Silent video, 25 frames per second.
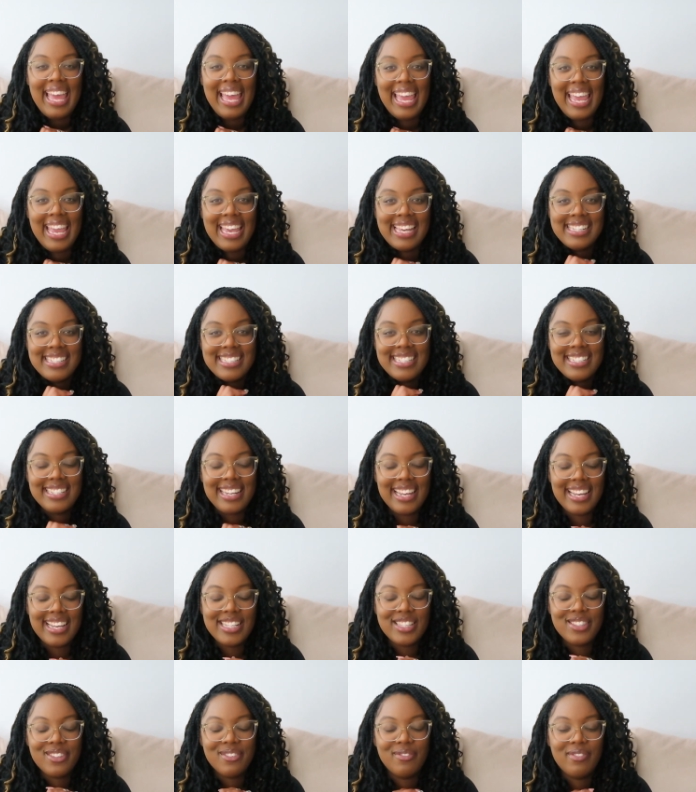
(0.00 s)
And
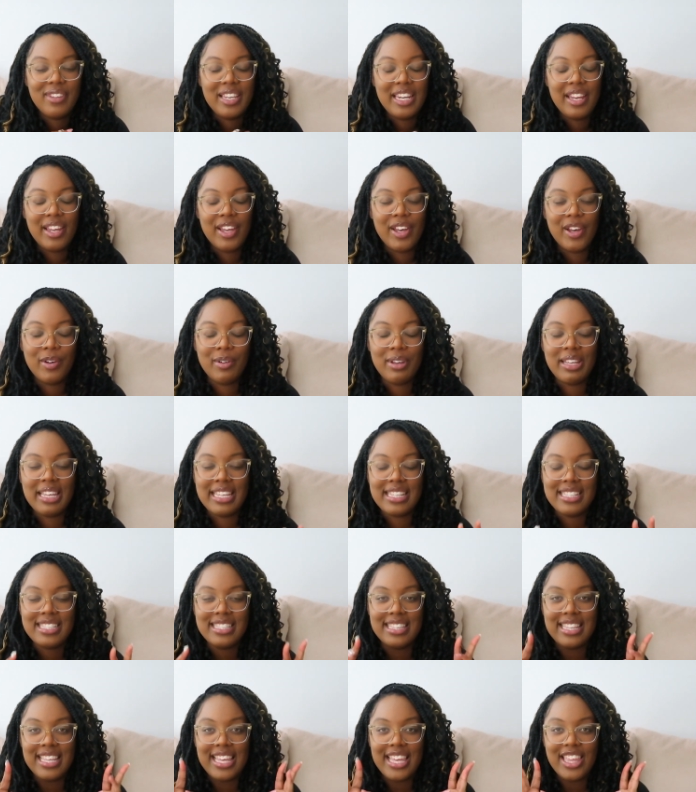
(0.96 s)
today's video
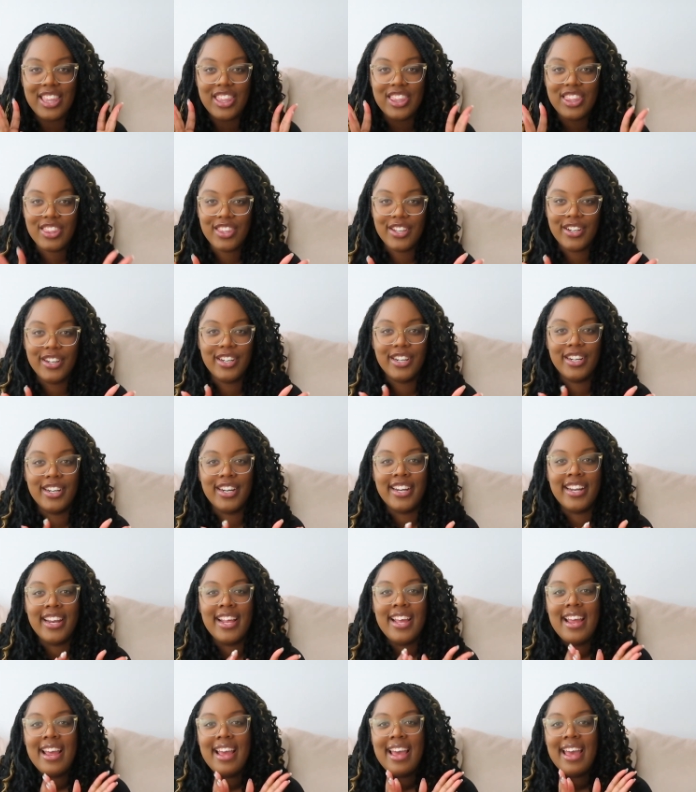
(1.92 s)
is the
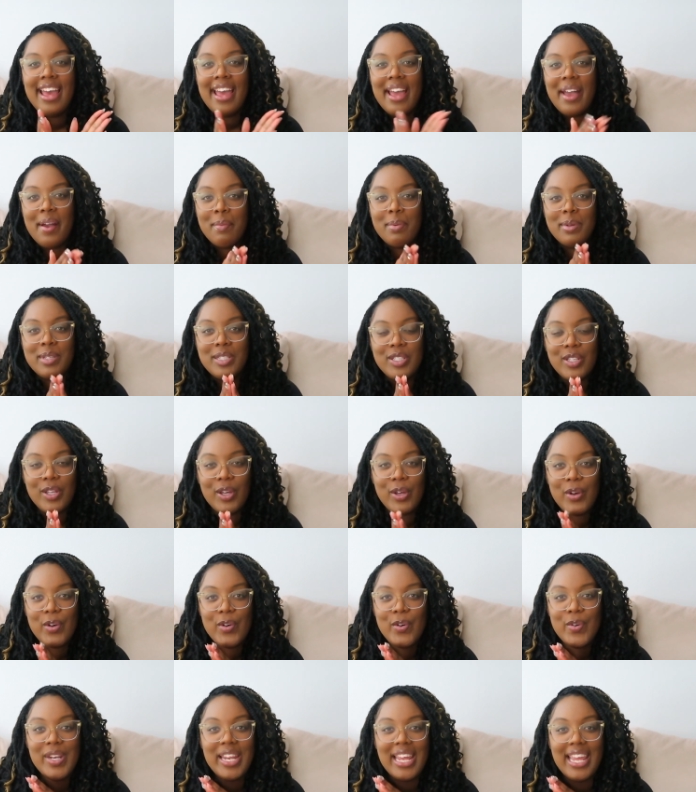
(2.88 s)
third
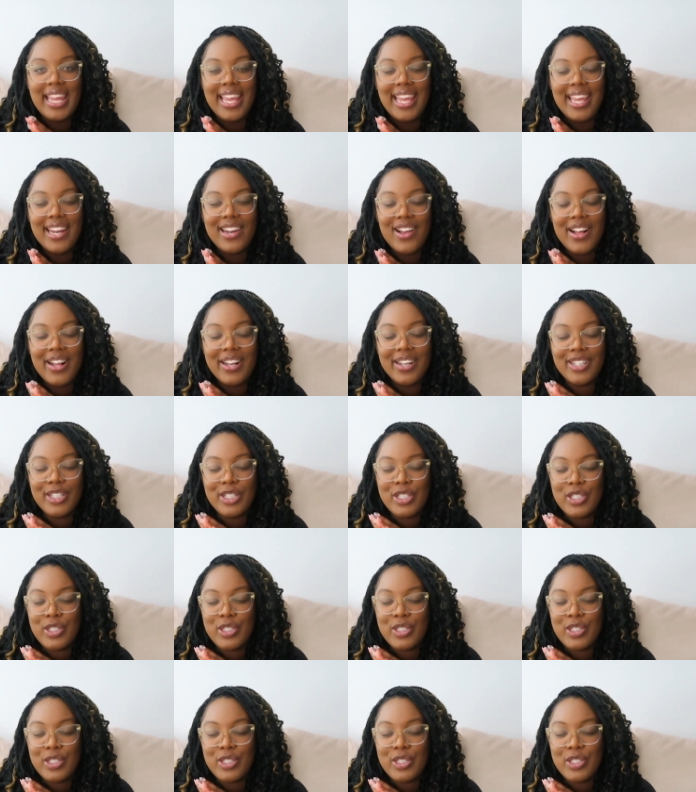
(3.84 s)
episode in our